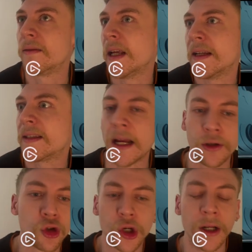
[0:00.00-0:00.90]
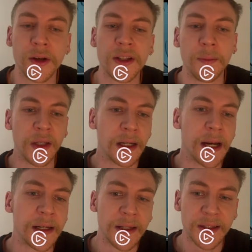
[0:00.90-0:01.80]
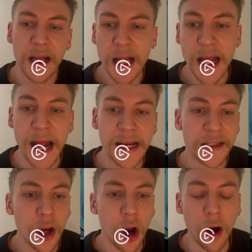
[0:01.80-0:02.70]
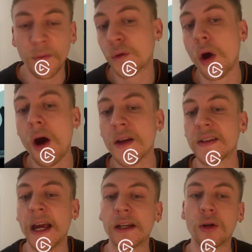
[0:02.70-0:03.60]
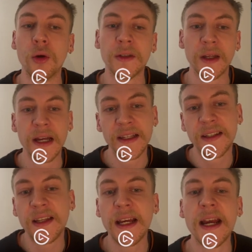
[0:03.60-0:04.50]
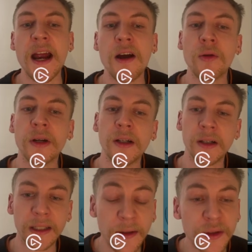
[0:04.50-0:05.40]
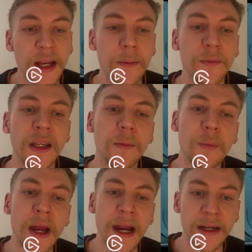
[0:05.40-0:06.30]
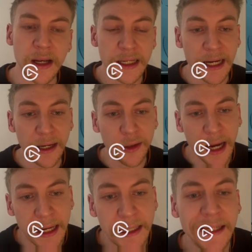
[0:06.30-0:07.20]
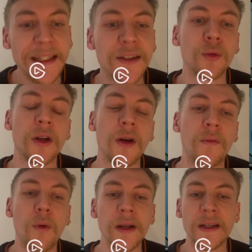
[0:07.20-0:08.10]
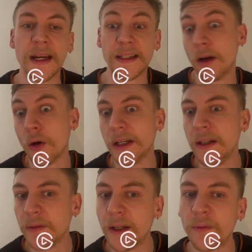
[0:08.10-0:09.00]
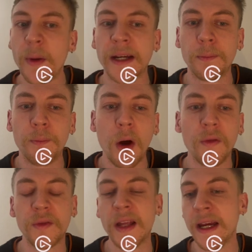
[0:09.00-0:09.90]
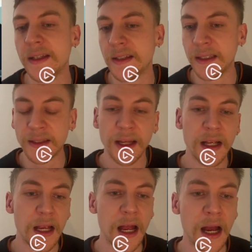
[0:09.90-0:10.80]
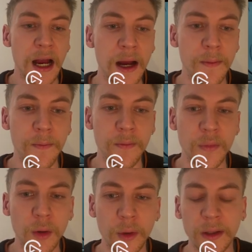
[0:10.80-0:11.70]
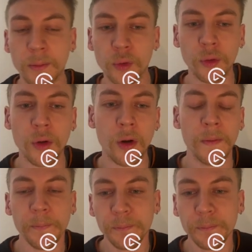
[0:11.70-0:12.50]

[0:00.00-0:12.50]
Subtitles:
Sudden Chill or something like this. And of course, I could sing Ariel, give something back, get at least rid of one Daisy, or even give back both Daisies with the Bruno.